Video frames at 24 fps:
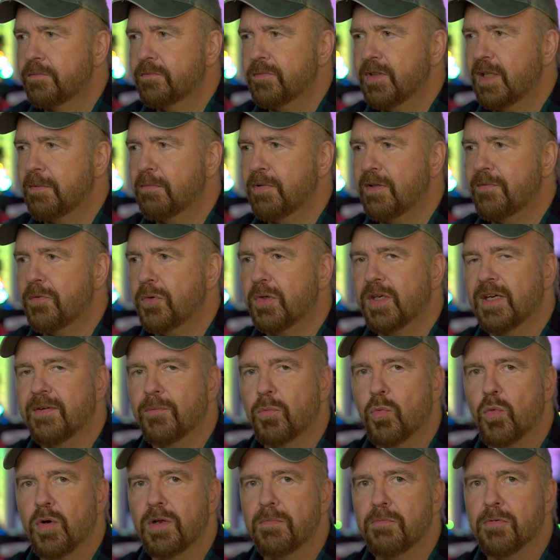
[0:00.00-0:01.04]
I believe you can have
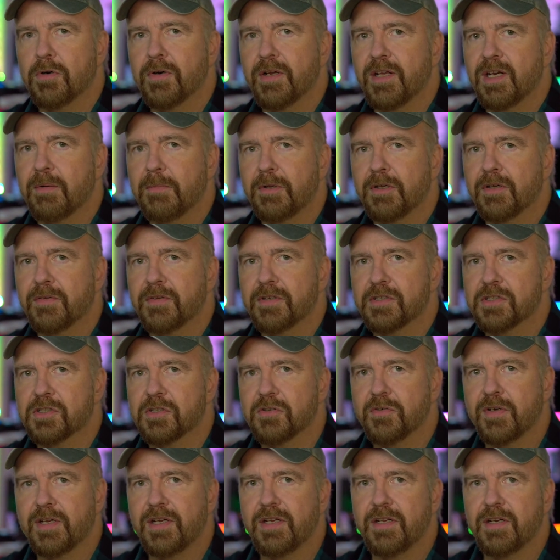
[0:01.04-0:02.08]
one more enemy on the
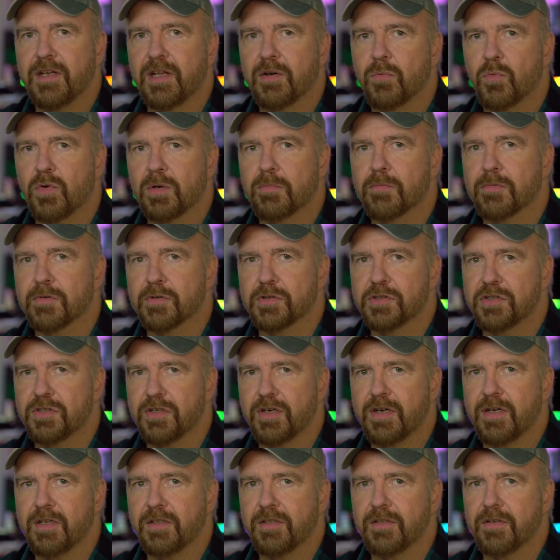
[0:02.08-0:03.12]
screen and one more
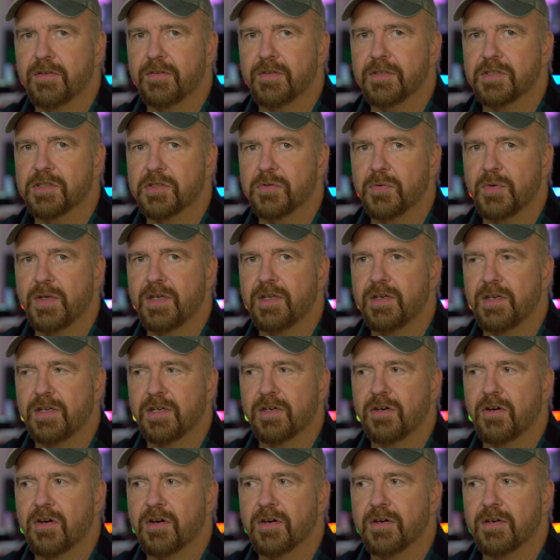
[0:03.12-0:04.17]
shot on the screen in
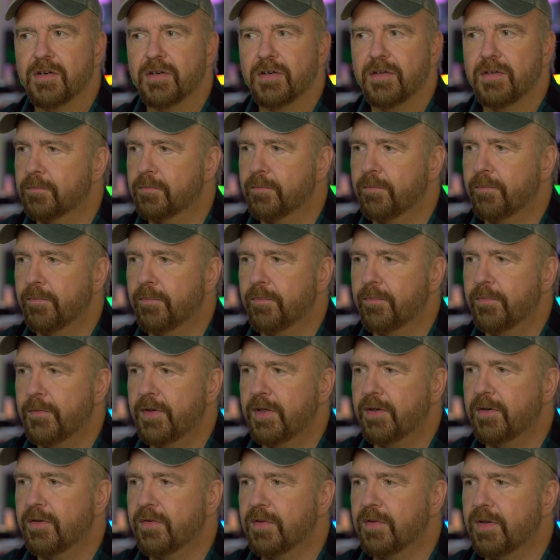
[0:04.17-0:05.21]
hard.
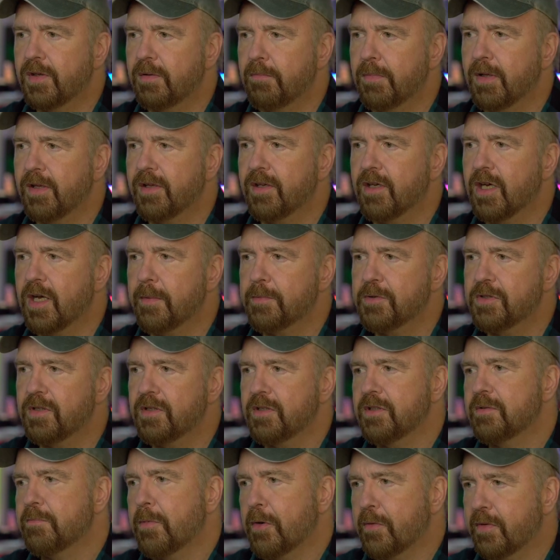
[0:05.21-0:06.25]
Here are the billing options,
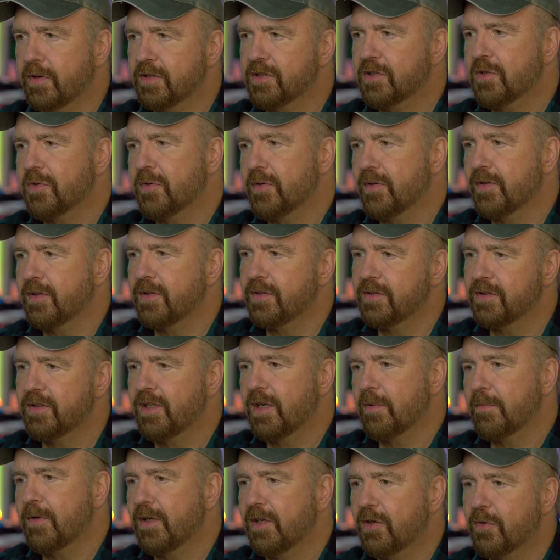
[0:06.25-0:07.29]
bonus coins, how
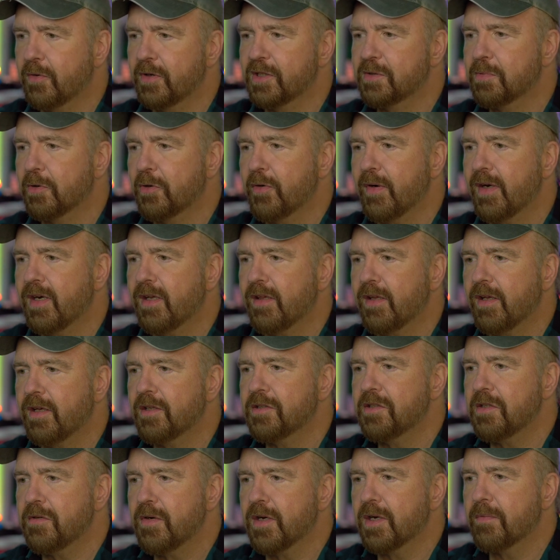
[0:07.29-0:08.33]
many coins per credit, and
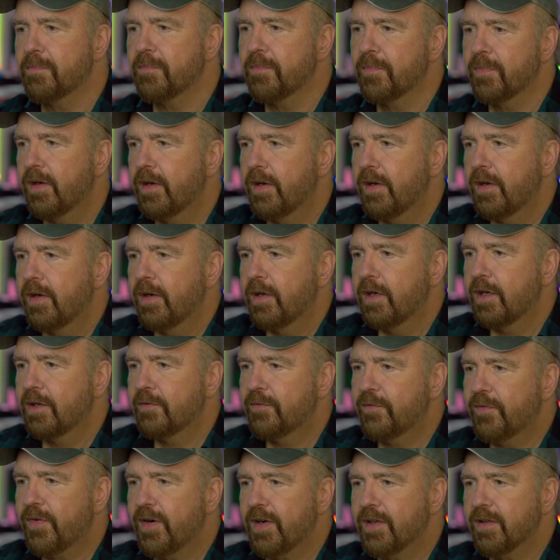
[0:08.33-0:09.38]
so on. And
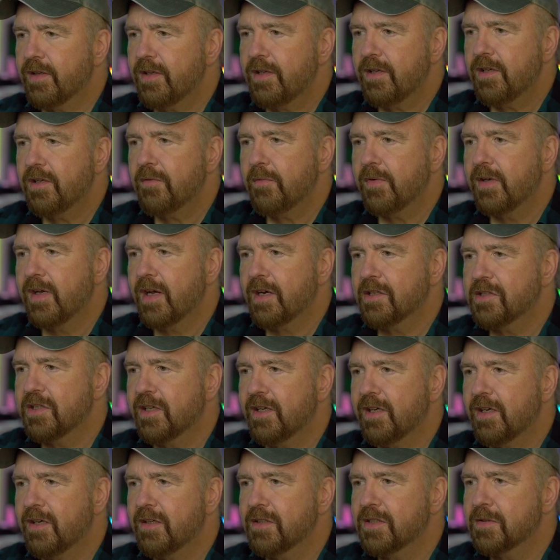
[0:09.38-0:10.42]
finally, we actually
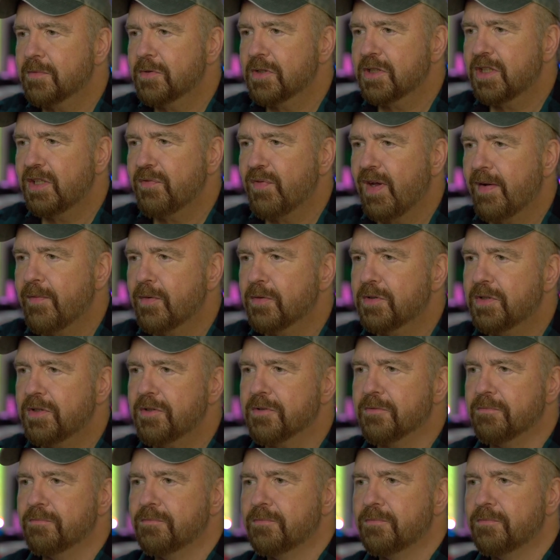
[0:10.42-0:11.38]
get into some 6502.